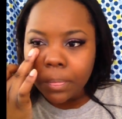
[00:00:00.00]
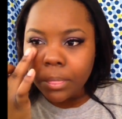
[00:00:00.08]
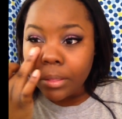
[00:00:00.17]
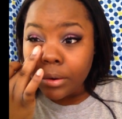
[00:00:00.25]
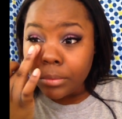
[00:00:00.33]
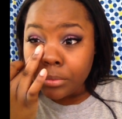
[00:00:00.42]

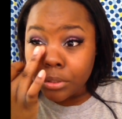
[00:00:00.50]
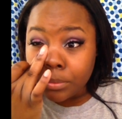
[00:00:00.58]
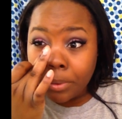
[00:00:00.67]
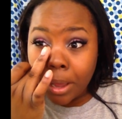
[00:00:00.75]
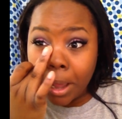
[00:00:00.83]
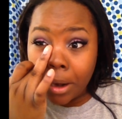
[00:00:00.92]
And then I'm
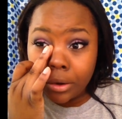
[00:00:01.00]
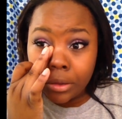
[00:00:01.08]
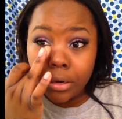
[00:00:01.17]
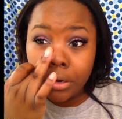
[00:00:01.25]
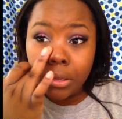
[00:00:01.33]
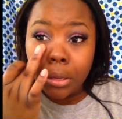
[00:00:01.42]
just patting
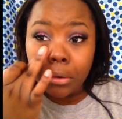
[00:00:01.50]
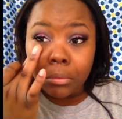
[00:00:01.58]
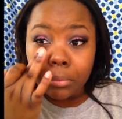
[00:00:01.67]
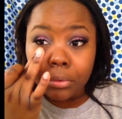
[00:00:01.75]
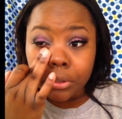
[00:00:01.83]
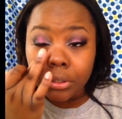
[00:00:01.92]
it
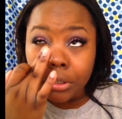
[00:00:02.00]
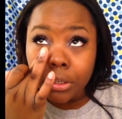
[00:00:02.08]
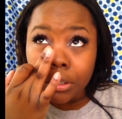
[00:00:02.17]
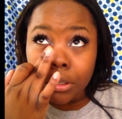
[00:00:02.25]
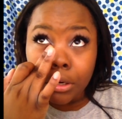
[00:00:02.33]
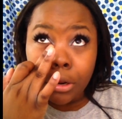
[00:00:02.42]
in really
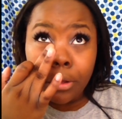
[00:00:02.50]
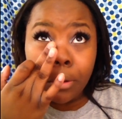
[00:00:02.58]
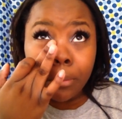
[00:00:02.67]
good.